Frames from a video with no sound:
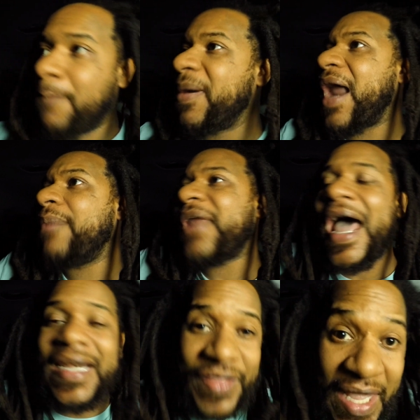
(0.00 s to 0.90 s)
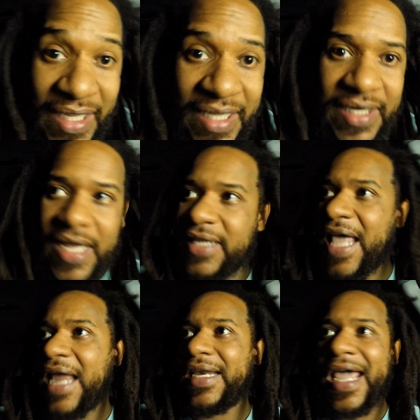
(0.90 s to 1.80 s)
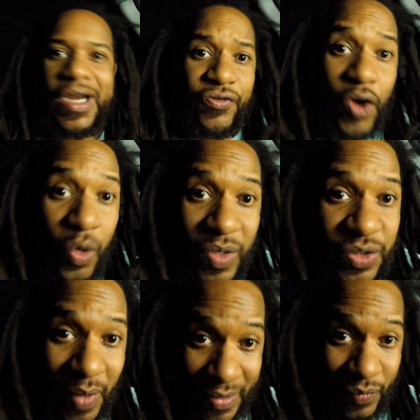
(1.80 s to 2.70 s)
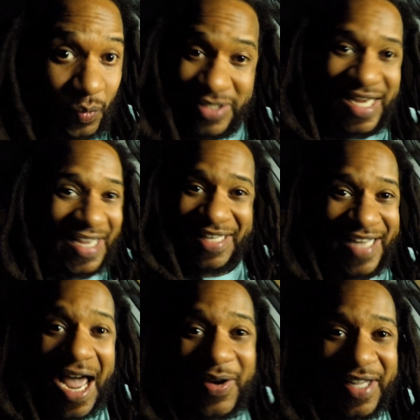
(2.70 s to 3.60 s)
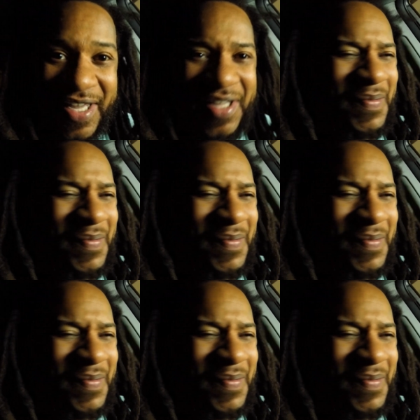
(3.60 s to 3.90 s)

But I'm not thinking that later on, once I get down here,